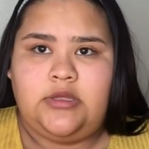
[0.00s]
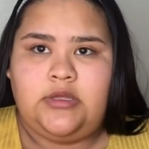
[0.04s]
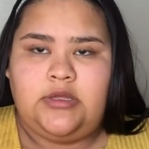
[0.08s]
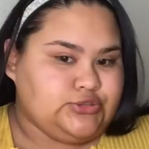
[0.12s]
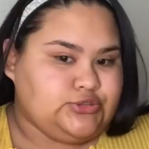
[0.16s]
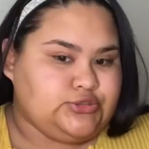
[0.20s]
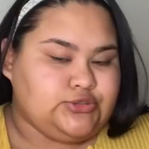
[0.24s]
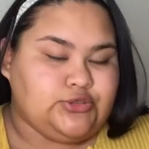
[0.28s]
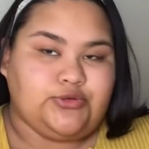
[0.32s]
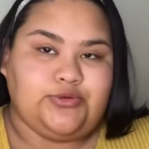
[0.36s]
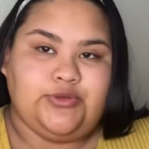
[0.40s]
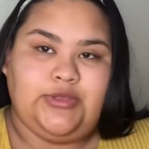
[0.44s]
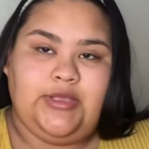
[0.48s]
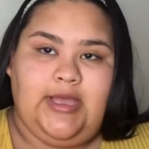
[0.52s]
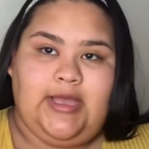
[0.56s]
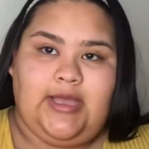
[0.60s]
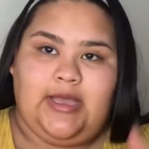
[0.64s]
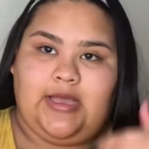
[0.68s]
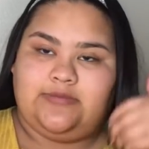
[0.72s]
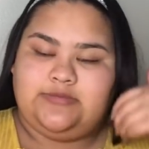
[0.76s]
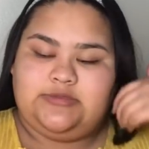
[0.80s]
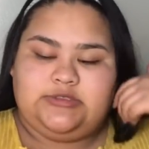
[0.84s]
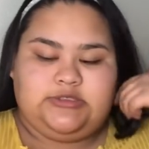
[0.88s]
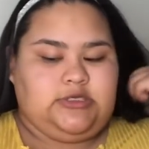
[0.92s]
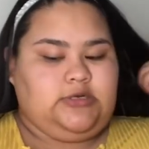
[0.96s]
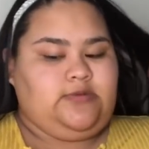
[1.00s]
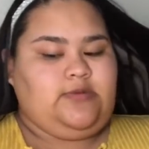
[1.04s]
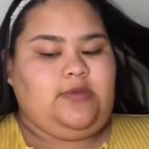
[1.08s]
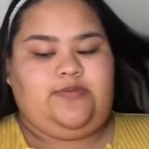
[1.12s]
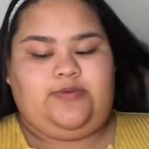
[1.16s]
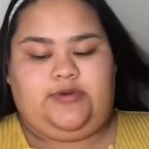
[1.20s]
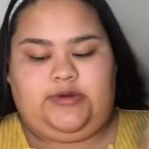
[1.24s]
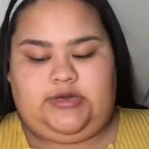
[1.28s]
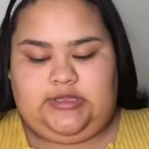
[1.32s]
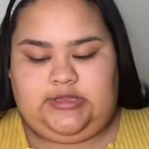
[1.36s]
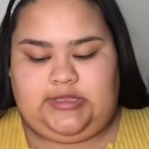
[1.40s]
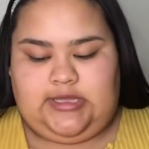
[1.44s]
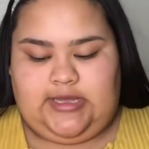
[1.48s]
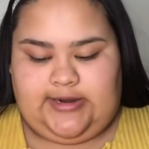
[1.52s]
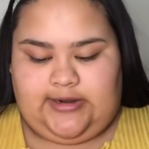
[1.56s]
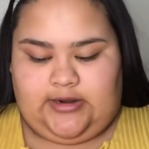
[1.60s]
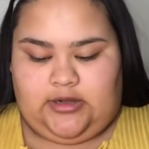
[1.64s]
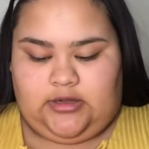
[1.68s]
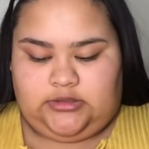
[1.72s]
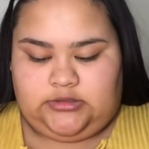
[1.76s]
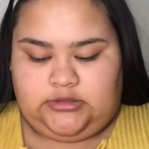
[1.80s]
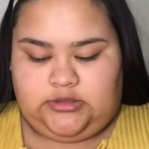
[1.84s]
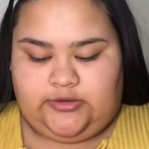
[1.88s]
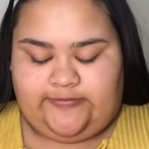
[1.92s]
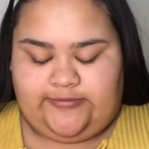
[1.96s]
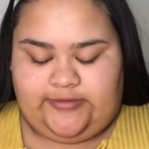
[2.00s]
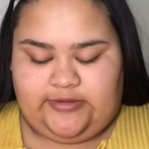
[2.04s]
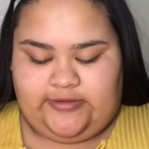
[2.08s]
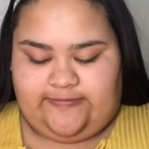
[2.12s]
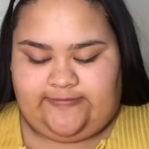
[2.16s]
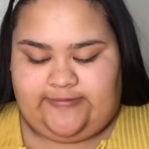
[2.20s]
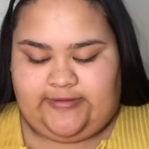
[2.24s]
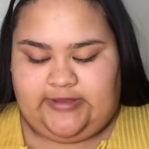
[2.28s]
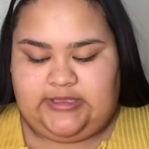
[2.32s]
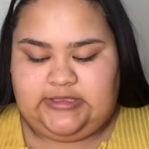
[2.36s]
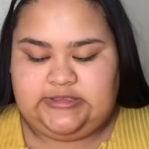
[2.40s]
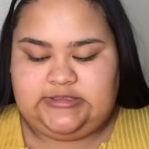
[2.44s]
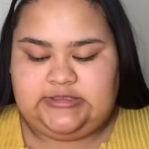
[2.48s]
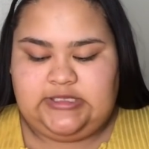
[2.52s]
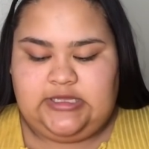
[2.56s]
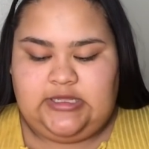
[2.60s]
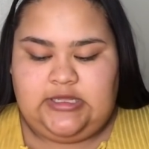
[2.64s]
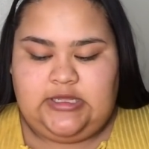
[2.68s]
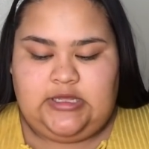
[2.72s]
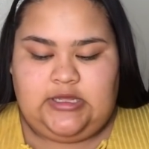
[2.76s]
So yeah, I'm just going to be putting that all over the face.